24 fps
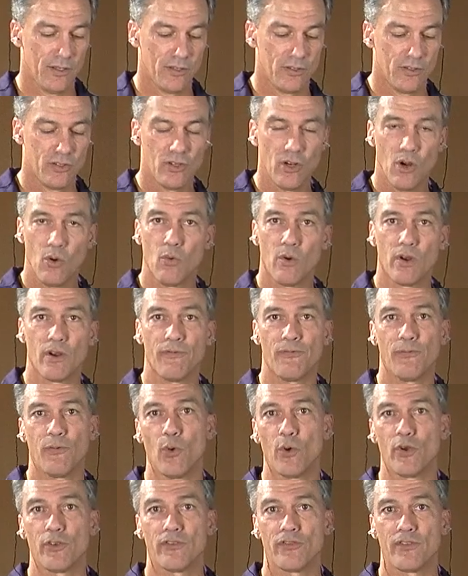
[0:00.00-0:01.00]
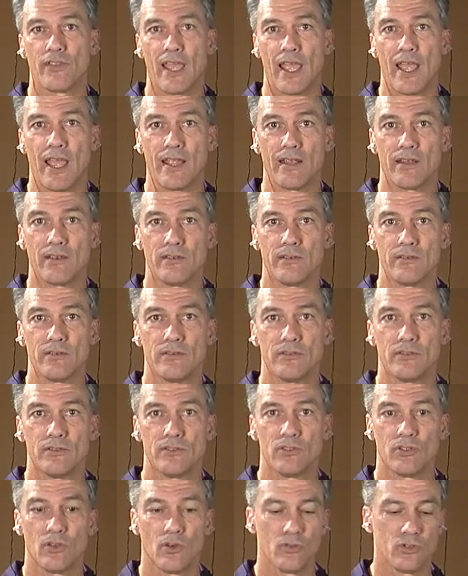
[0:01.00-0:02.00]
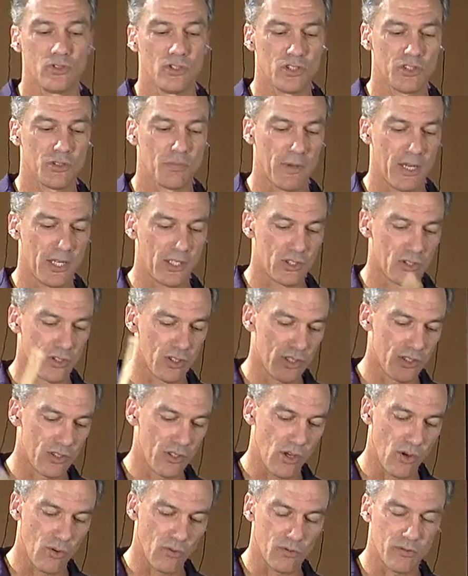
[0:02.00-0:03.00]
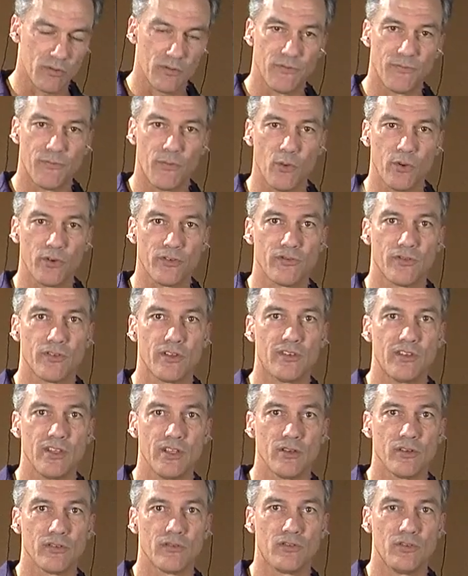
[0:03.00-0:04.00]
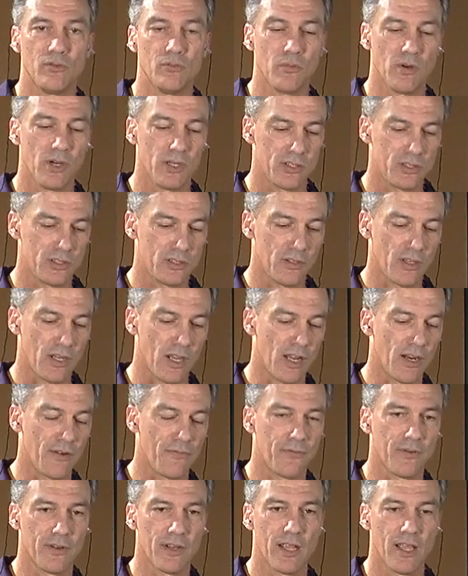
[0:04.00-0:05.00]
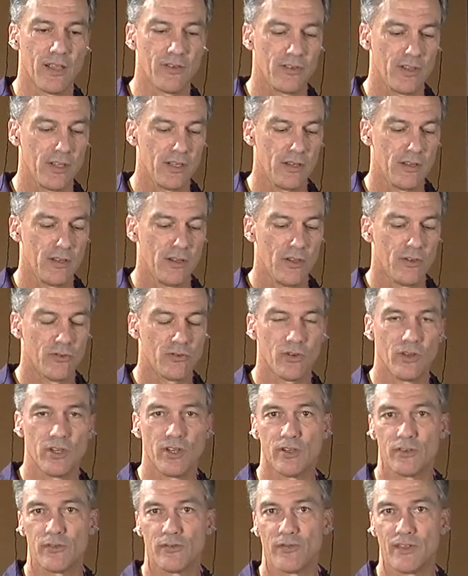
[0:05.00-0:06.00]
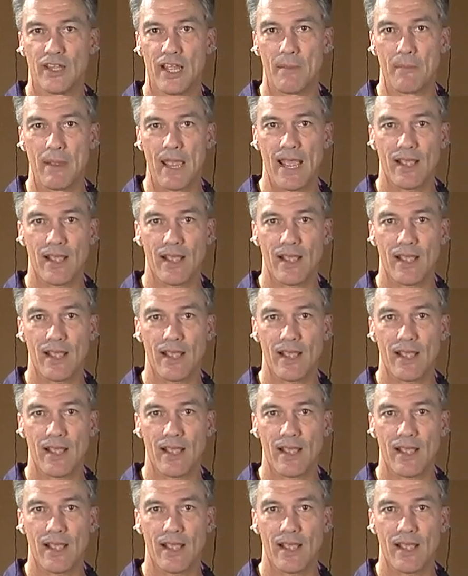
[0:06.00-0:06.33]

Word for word: you don't want to force that. So just make sure you don't force the diddle too much, kind of finesse it. So here's flam